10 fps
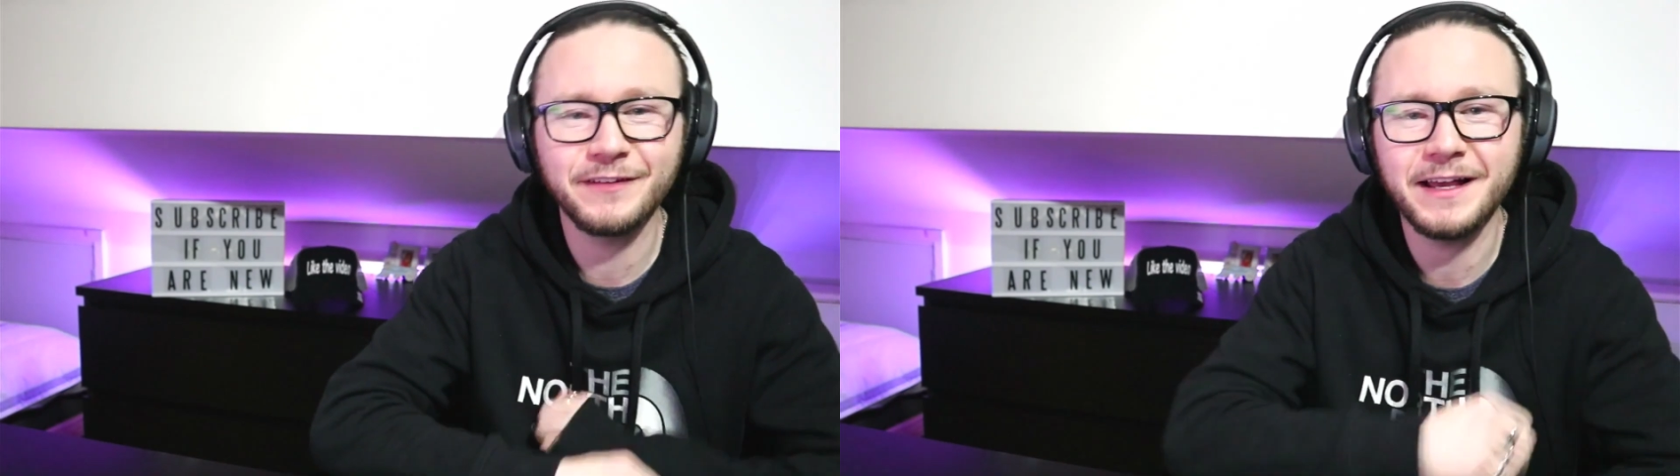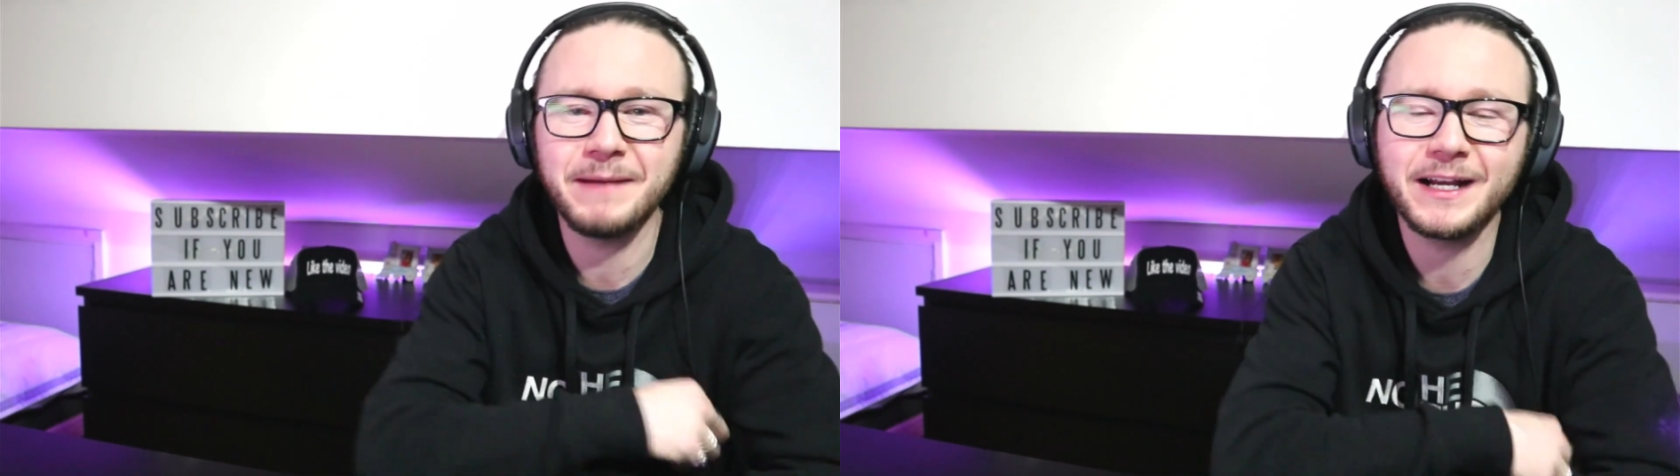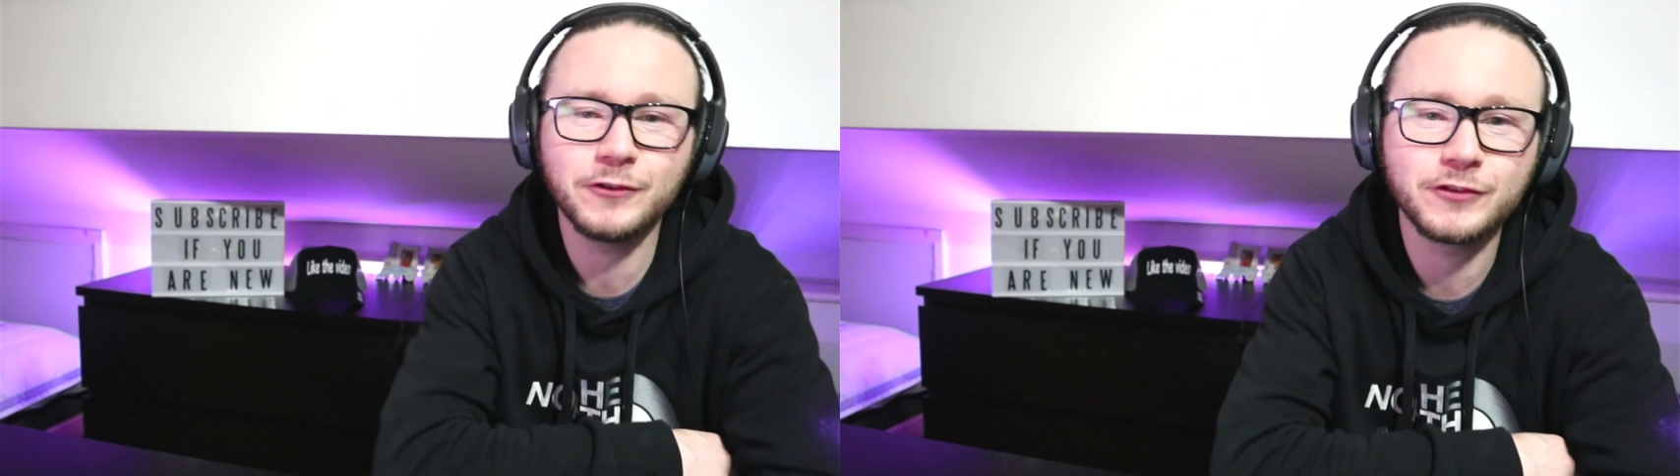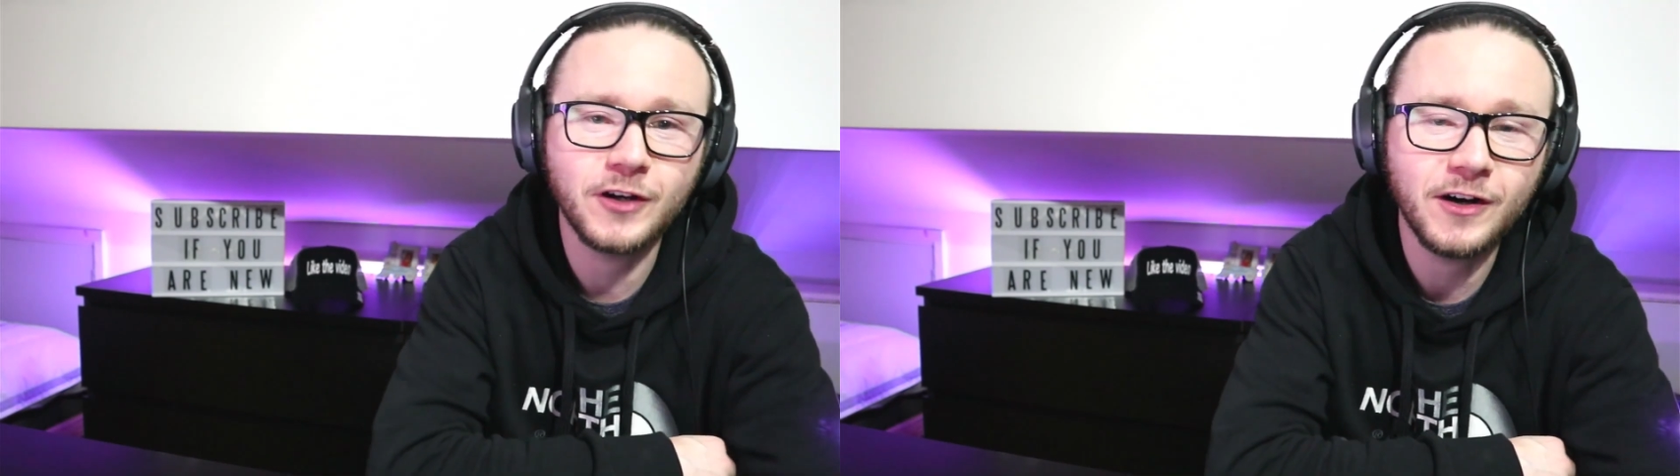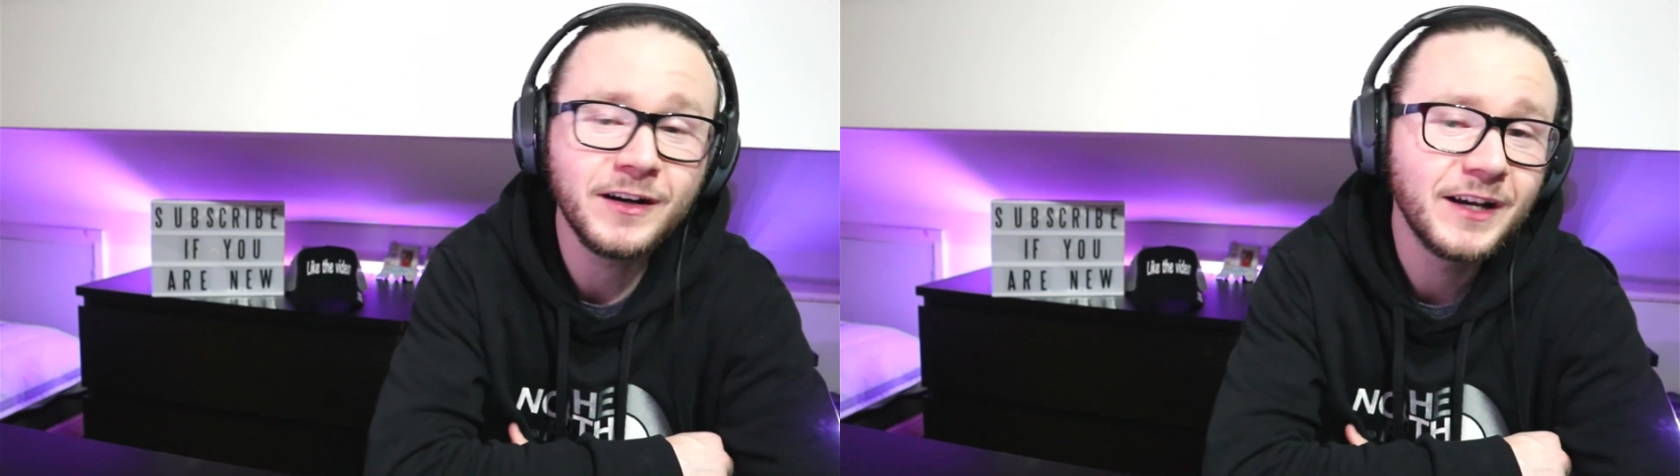like Michael
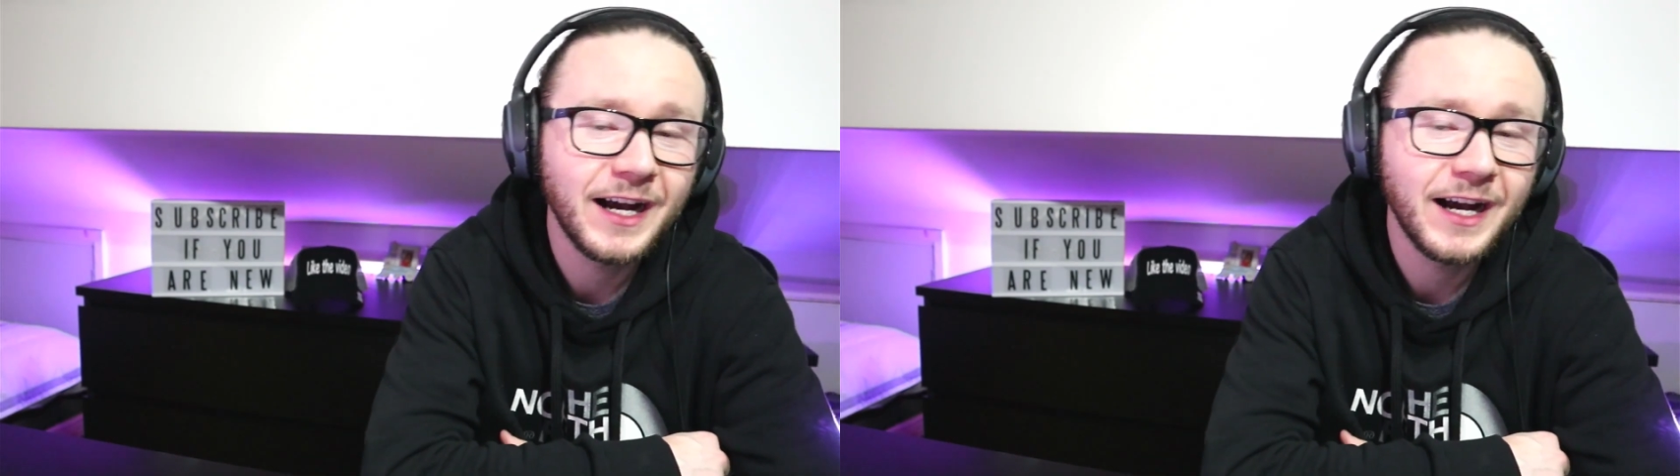Scott,